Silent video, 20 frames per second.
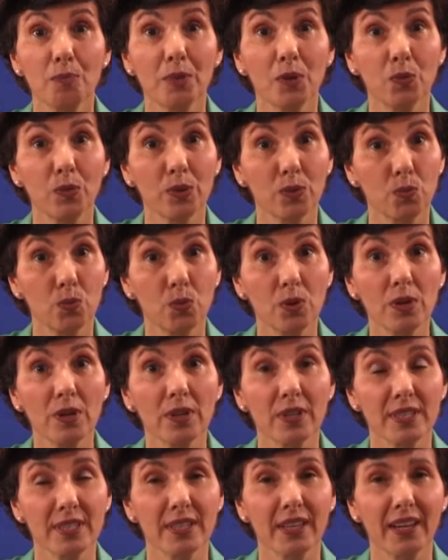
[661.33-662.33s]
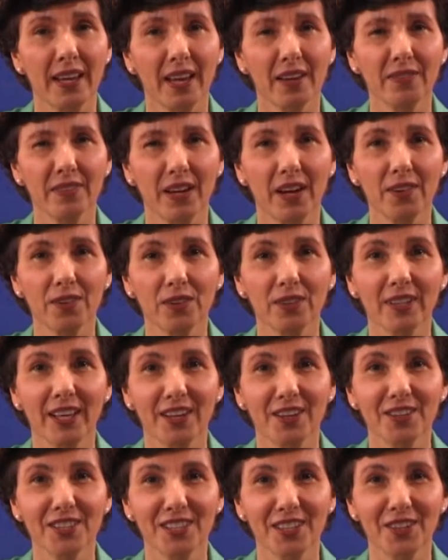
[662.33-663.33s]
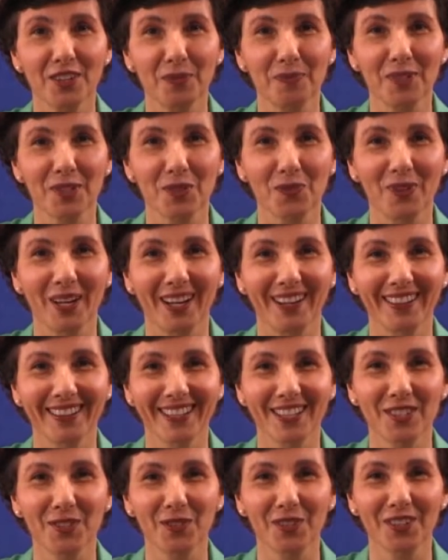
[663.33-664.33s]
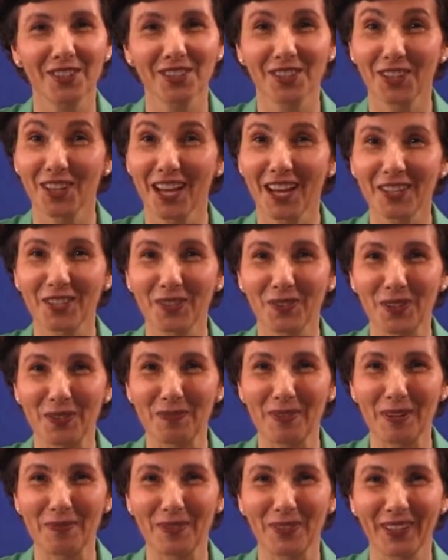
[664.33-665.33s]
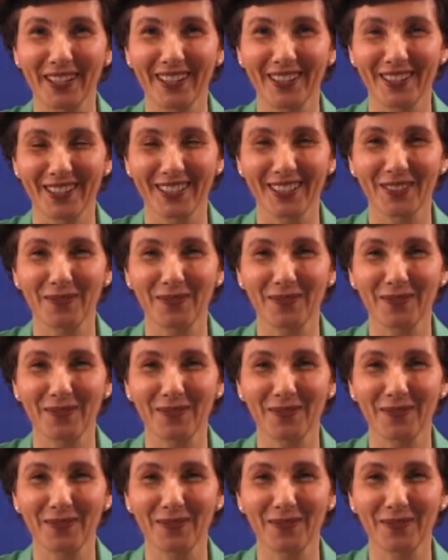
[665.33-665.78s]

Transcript: but with words that have other letters in them as well. And there's a lot to remember here.